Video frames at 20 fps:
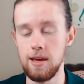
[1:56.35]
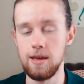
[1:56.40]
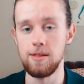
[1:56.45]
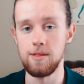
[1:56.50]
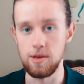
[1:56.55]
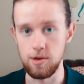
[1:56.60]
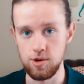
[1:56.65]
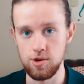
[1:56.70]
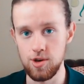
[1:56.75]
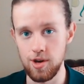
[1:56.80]

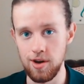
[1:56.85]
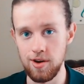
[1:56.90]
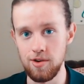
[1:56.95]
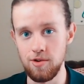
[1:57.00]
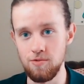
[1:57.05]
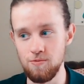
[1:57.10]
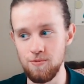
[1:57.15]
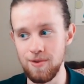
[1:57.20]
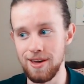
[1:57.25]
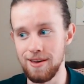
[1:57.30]
this show
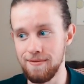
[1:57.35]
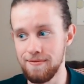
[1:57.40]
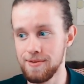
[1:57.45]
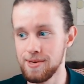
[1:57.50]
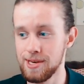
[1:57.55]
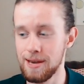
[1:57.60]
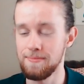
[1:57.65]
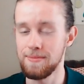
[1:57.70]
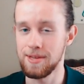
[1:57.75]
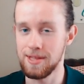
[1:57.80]
with
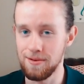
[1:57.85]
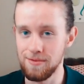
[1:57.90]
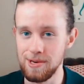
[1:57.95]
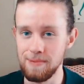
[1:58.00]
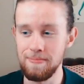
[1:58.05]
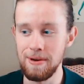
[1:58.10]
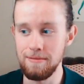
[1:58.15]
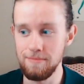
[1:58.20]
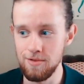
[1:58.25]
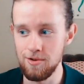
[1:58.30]
something that was a
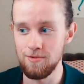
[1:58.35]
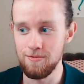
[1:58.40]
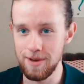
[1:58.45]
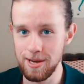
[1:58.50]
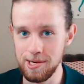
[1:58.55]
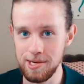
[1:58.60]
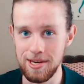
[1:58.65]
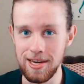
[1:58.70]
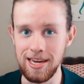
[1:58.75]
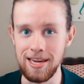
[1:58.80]
bit more
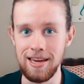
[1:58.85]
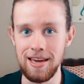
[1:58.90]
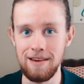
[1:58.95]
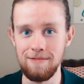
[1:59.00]
risky,